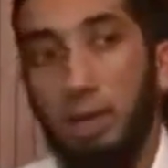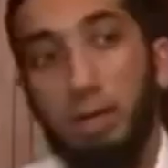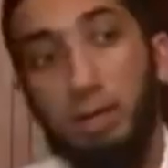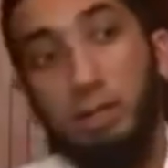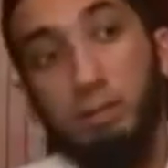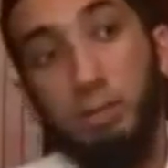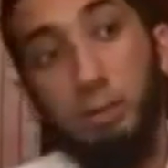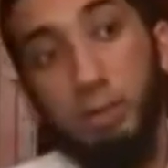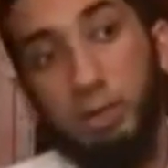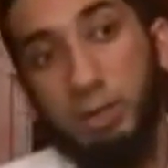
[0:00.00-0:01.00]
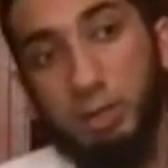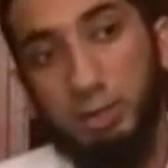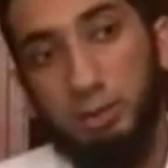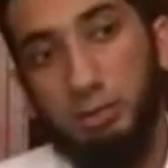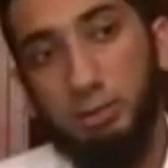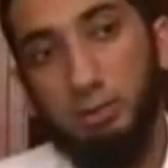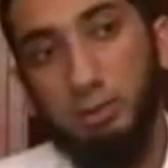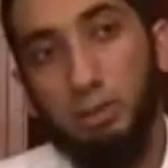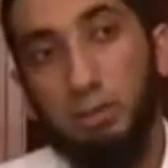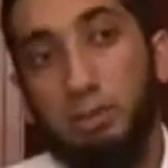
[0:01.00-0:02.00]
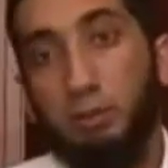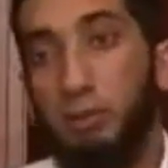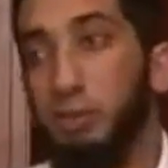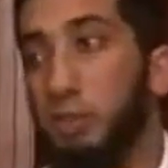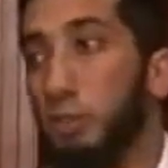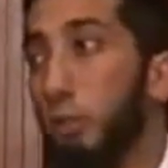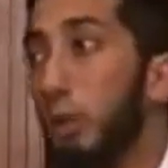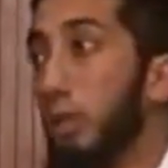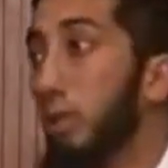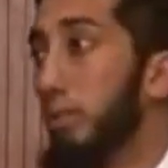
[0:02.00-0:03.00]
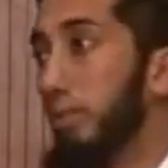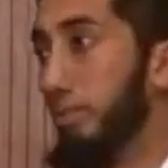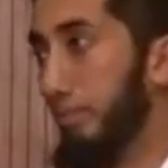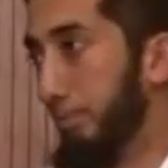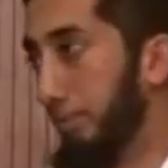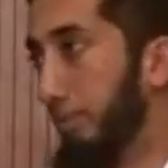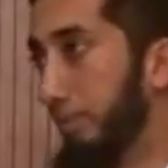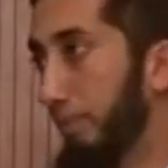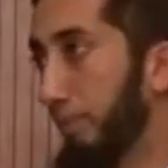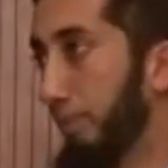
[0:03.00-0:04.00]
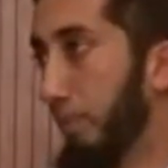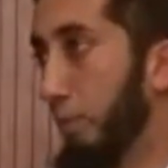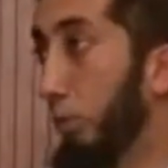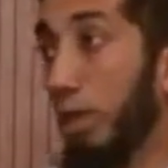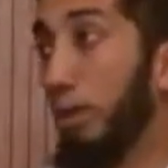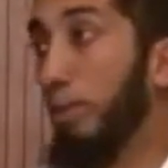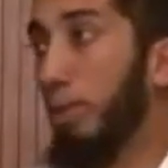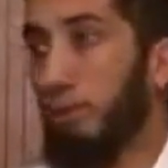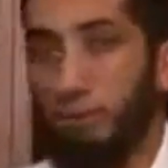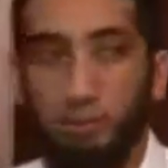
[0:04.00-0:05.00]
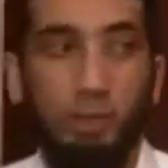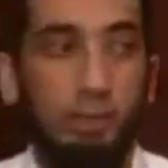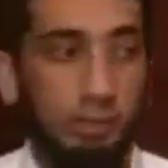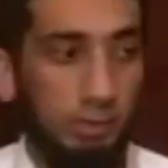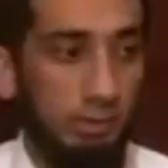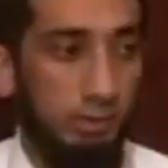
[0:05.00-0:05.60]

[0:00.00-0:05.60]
In a community, differences are welcome. You can be different from others.